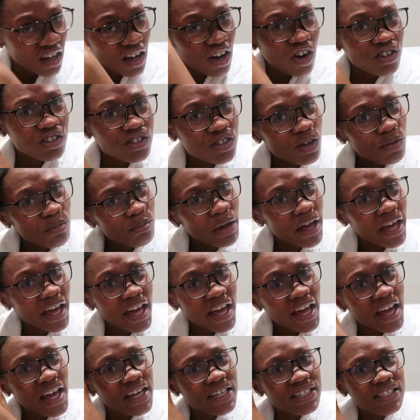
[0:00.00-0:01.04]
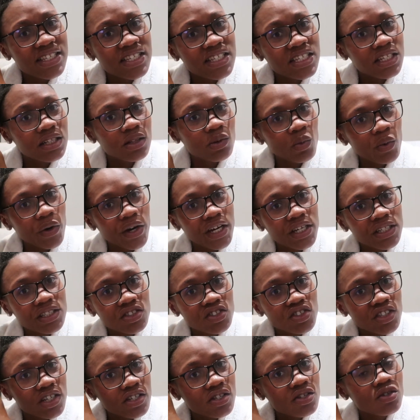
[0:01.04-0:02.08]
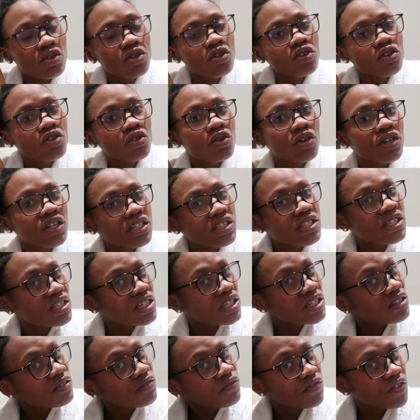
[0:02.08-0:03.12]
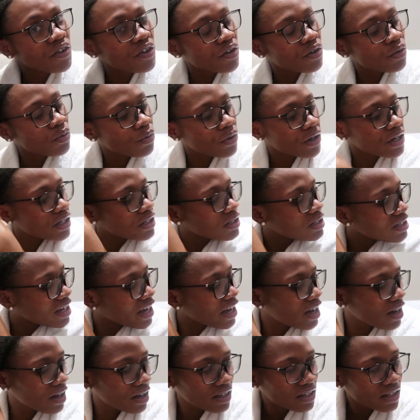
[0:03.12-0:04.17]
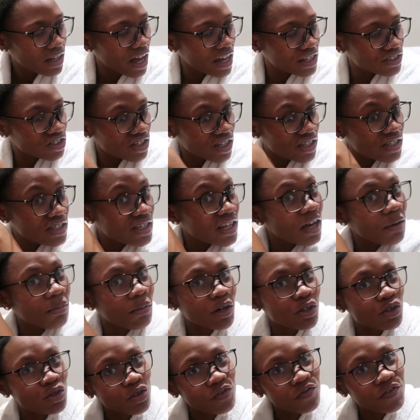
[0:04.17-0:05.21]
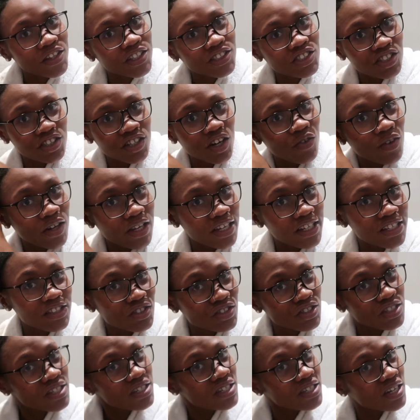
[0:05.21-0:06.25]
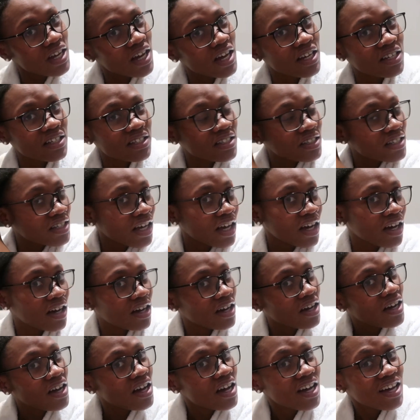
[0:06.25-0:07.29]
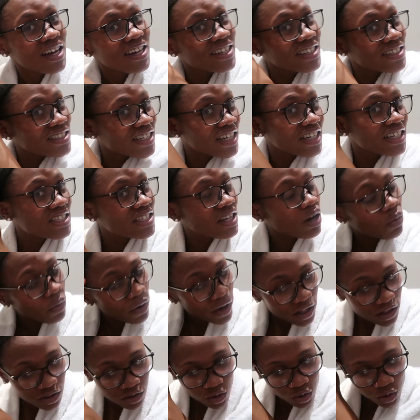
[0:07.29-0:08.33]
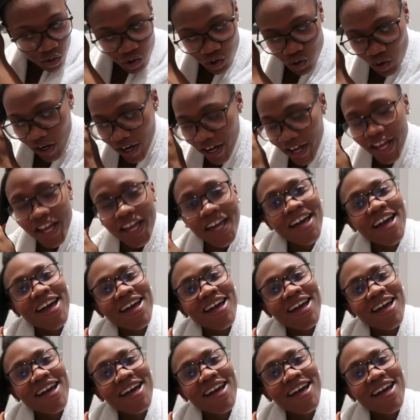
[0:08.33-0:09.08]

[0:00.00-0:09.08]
Also, my hair is still wet, just so you know. It's still very wet. I just came out of the shower, legit, and yeah, it takes a while to dry.